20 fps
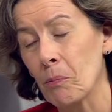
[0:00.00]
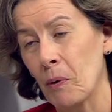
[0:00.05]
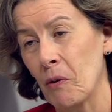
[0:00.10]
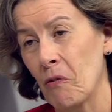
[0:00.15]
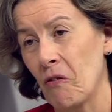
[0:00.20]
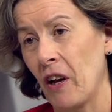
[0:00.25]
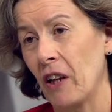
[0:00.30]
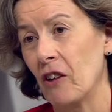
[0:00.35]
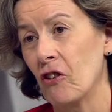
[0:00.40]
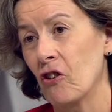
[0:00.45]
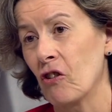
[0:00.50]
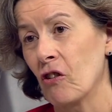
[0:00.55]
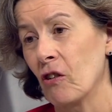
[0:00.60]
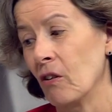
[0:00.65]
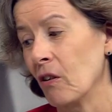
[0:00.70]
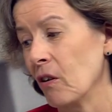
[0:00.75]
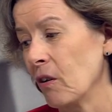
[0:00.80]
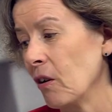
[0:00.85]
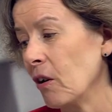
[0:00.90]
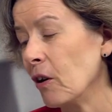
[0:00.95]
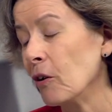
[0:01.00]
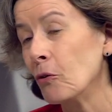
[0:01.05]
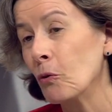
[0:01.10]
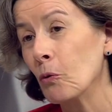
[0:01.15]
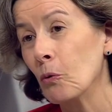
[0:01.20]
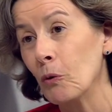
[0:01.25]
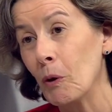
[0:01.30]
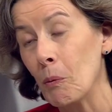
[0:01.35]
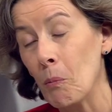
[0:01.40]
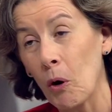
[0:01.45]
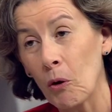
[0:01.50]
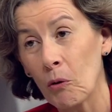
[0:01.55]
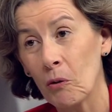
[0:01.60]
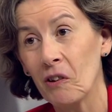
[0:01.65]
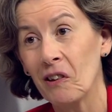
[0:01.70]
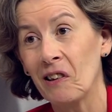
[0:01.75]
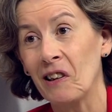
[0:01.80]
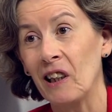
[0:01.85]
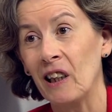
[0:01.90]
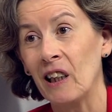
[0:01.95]
prevention, to
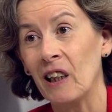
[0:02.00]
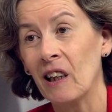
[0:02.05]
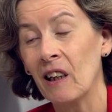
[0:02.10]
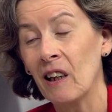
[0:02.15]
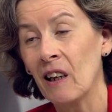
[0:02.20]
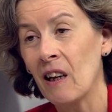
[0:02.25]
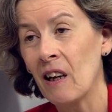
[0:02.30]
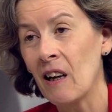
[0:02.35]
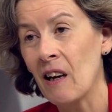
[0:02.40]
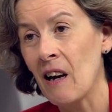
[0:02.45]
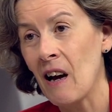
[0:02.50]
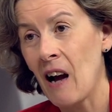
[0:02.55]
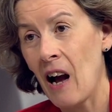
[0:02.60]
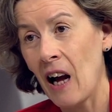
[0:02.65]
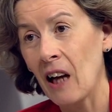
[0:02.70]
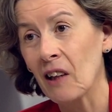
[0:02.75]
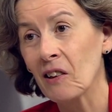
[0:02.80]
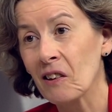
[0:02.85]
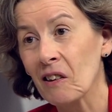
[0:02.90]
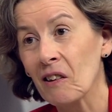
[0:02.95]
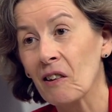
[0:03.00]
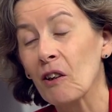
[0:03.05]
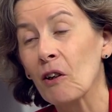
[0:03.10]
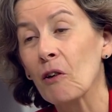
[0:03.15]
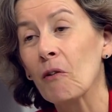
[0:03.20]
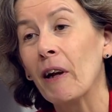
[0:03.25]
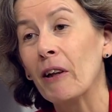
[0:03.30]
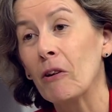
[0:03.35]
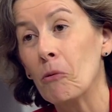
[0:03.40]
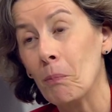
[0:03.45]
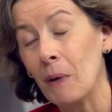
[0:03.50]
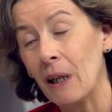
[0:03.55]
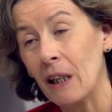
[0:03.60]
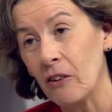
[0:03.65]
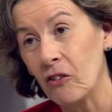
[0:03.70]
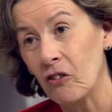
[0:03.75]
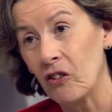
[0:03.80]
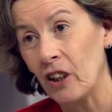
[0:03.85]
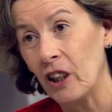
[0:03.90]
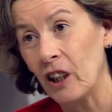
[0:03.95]
democracy has
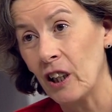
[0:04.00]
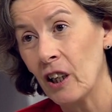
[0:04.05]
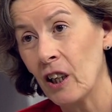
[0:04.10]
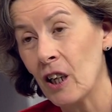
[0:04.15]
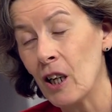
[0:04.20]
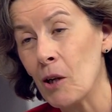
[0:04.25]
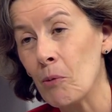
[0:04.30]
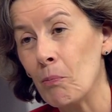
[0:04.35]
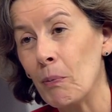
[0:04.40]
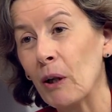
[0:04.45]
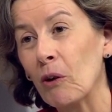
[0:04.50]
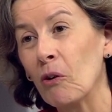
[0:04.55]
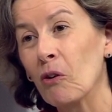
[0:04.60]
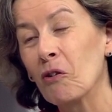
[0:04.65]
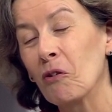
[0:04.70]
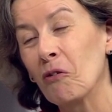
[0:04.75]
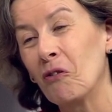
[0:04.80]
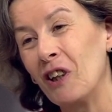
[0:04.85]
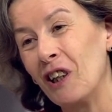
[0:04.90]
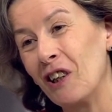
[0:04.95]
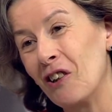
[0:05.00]
credibility because of the